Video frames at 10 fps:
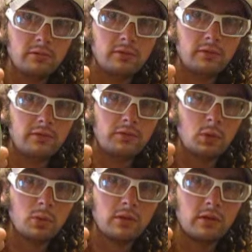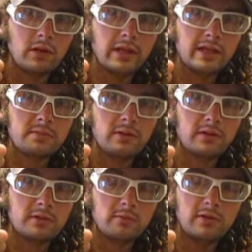the 4th on
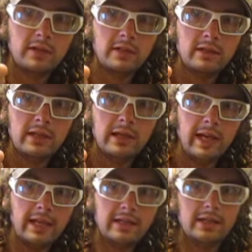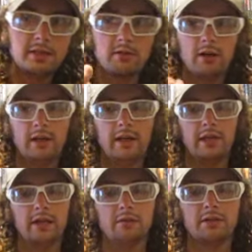Xbox One, had disc rot,
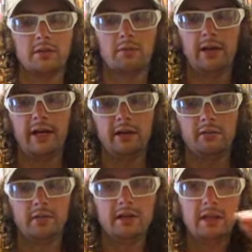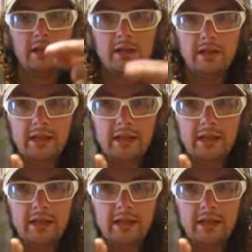and it was around the